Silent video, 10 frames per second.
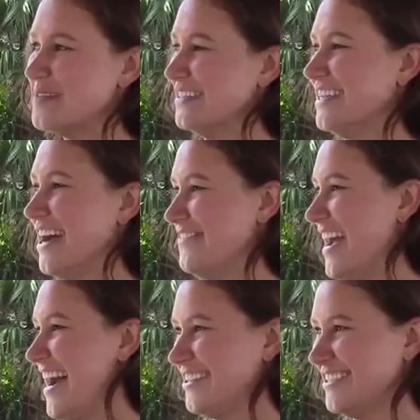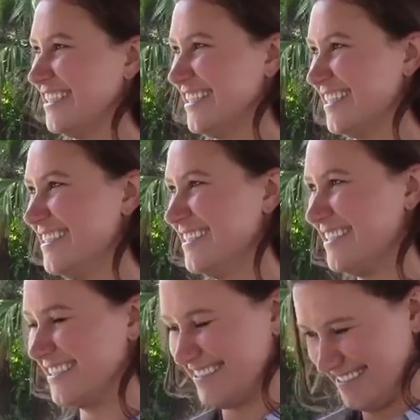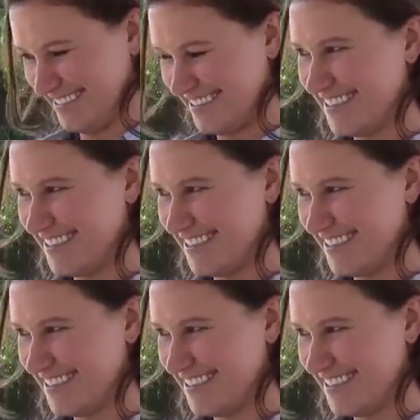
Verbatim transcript: meals I've had all year. really?